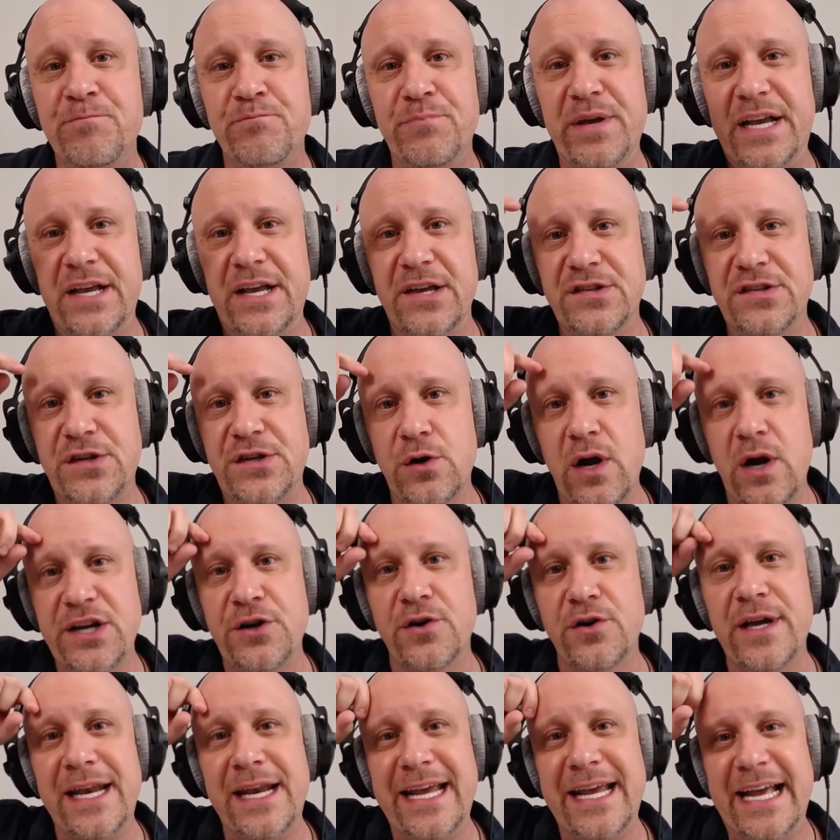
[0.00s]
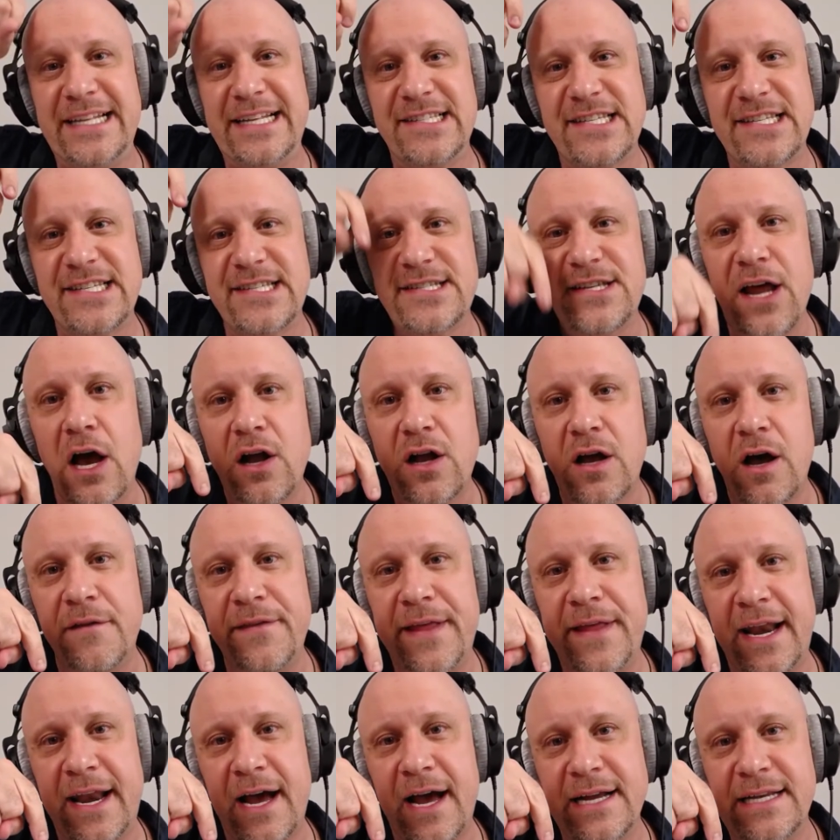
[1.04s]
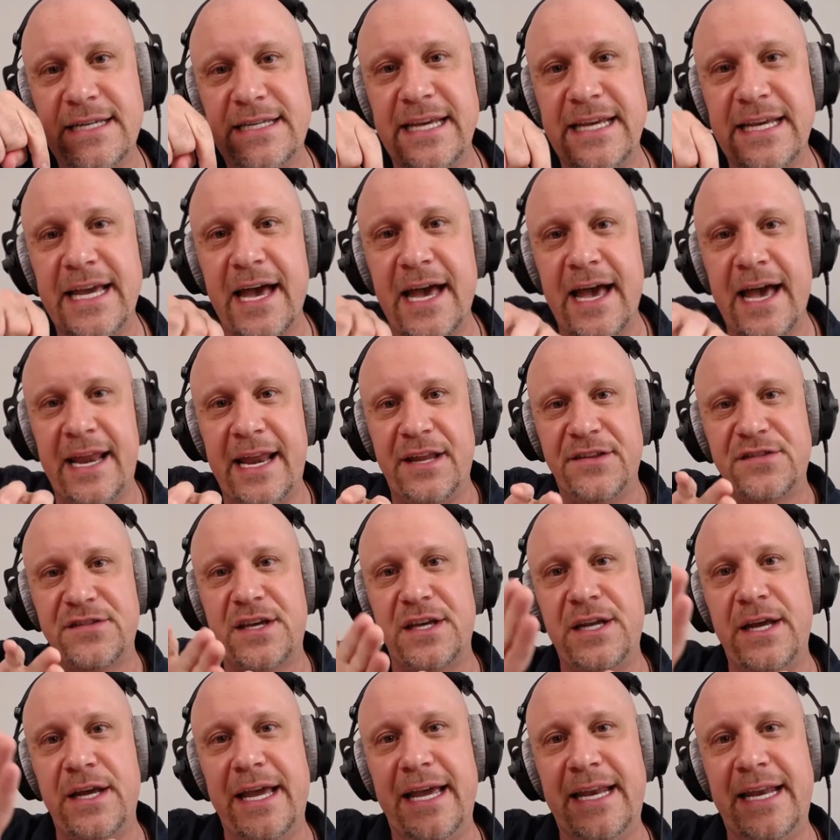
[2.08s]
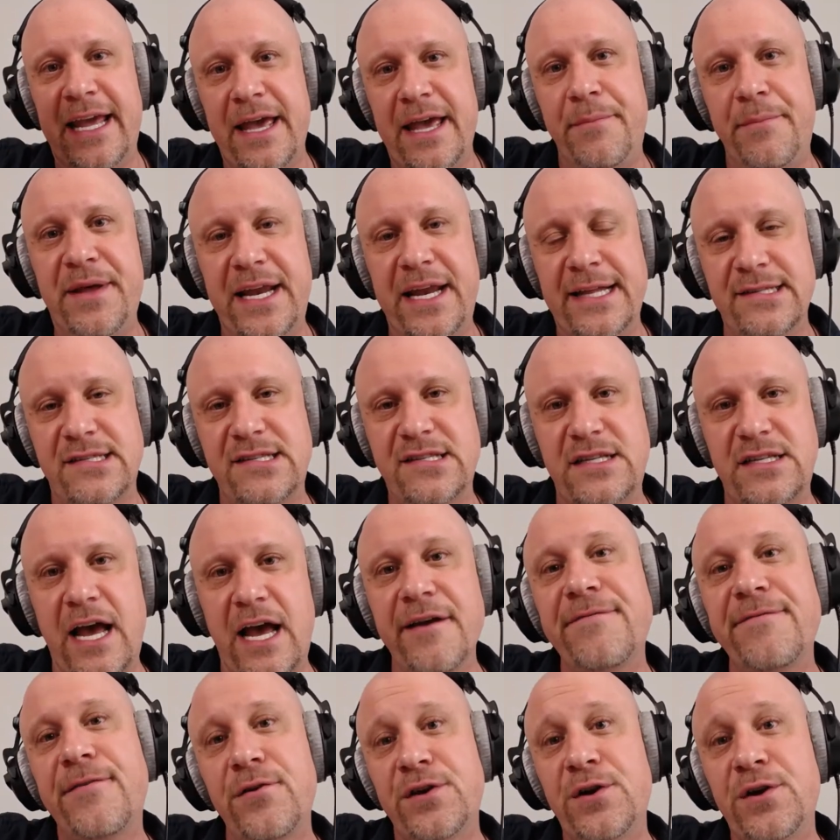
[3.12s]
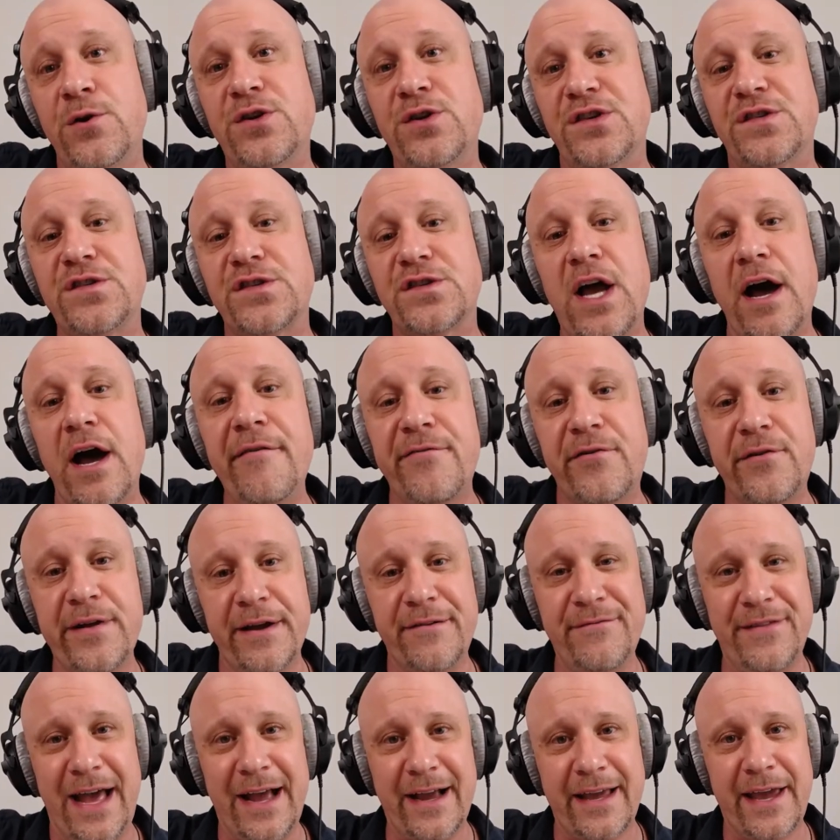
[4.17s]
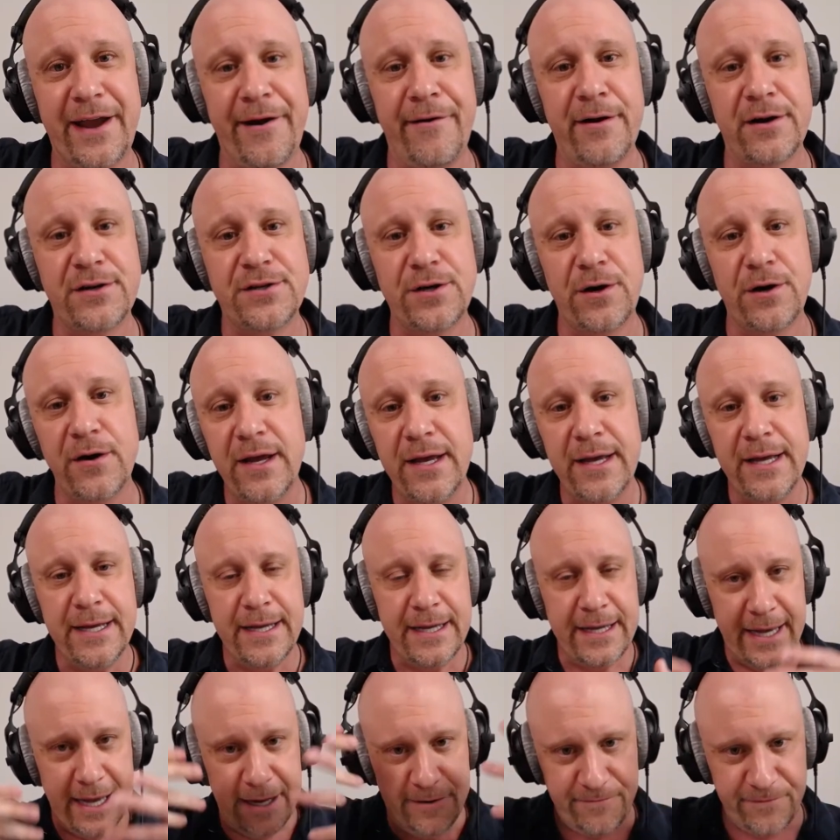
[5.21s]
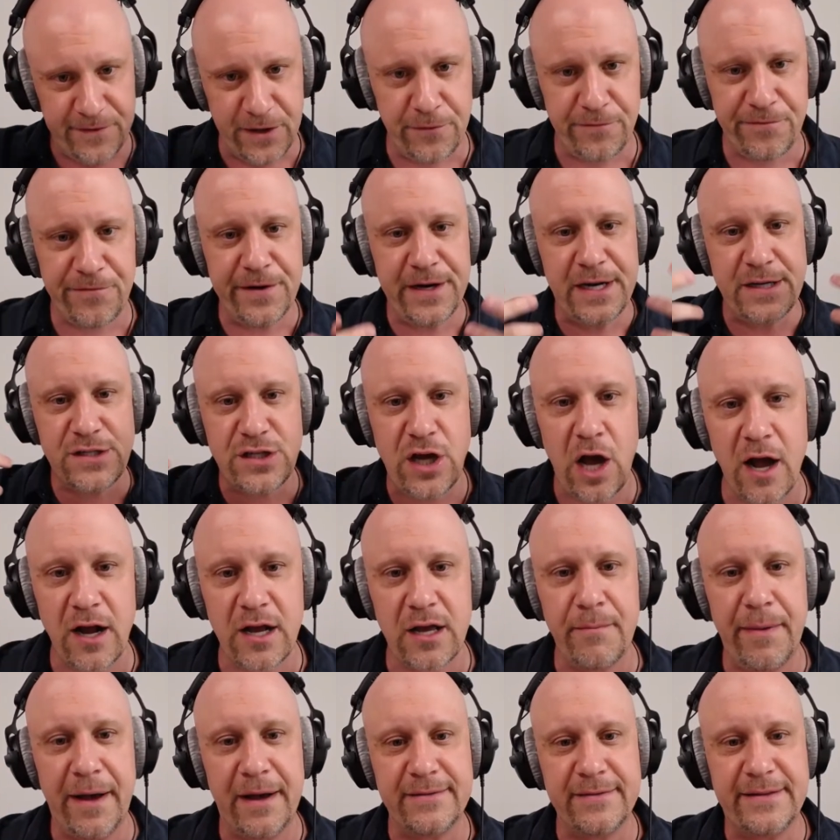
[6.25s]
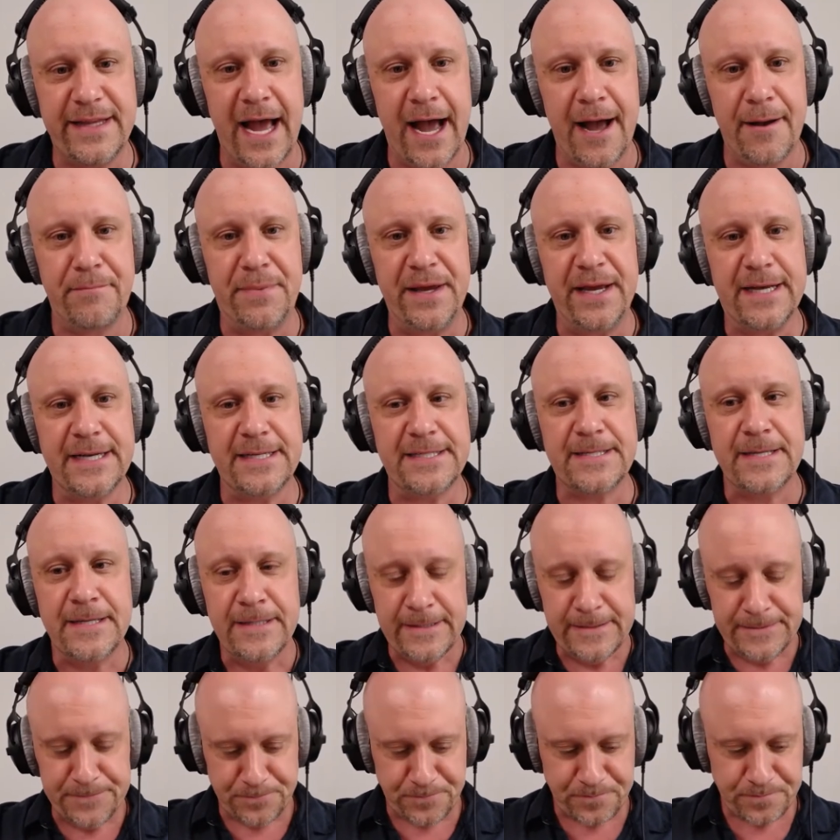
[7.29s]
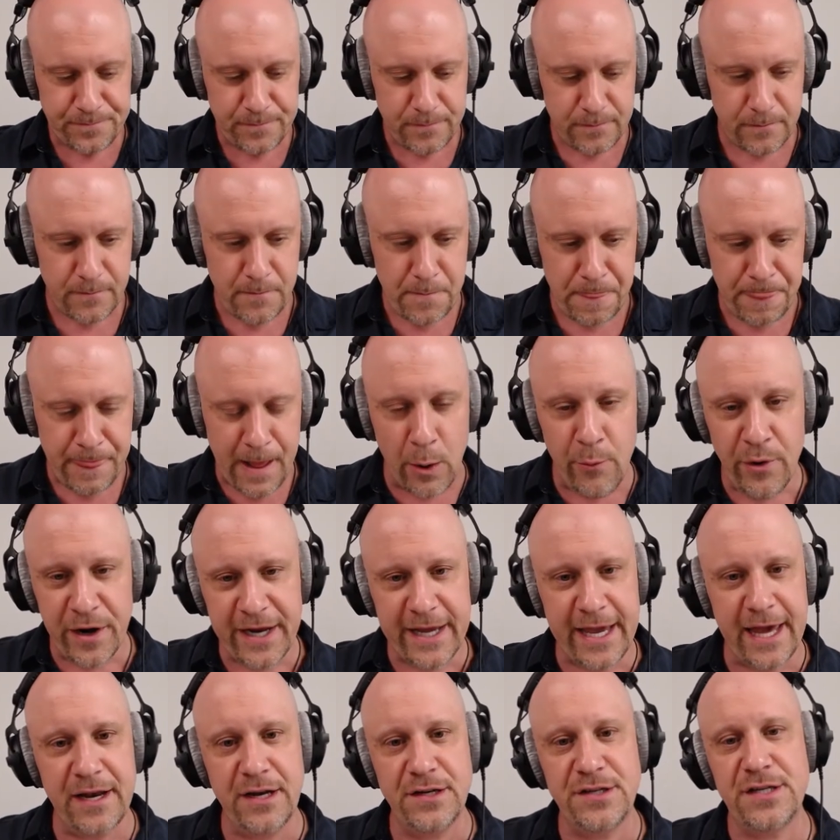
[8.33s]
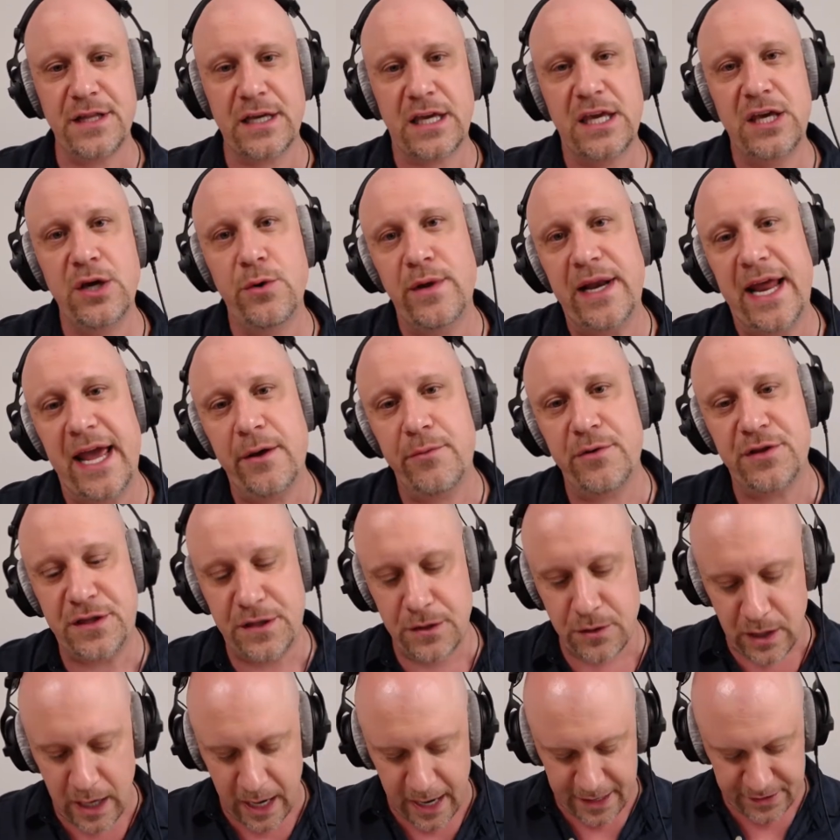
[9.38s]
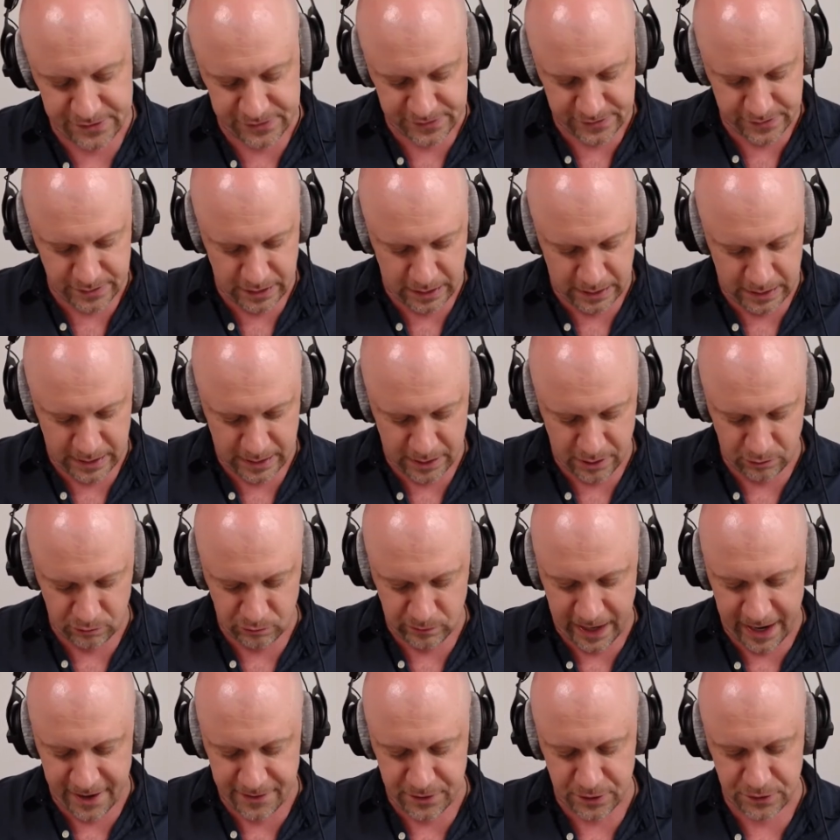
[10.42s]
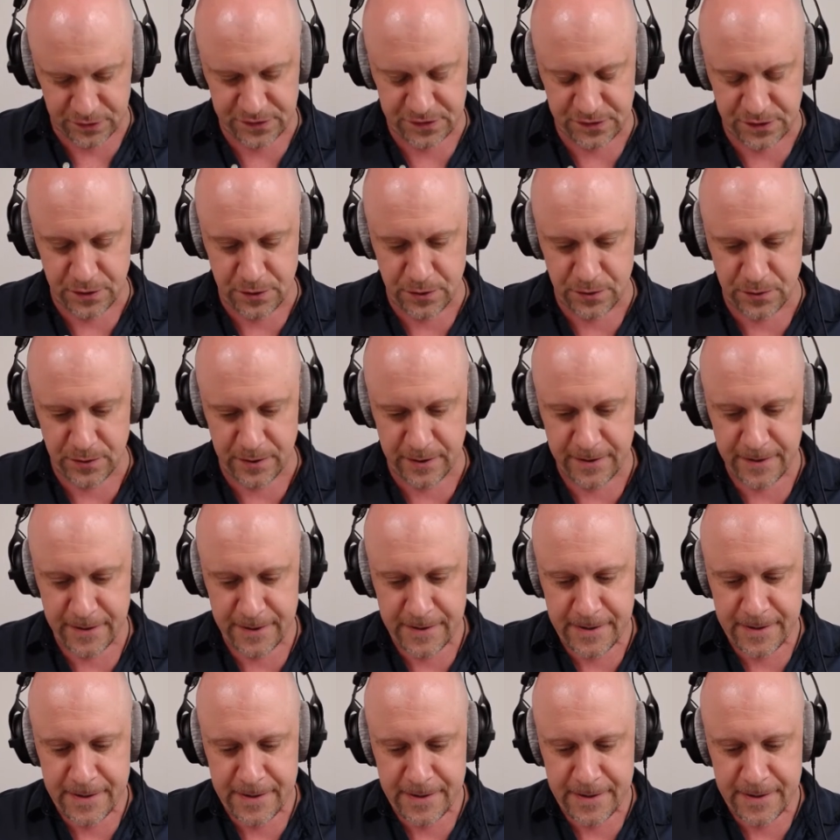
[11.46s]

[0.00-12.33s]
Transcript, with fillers: because you're going to get stuck on that idea, and it's going to inhibit and stifle your discovery of that character. And feel free to talk about that, because I want to get into the Q&A with you guys rather soon,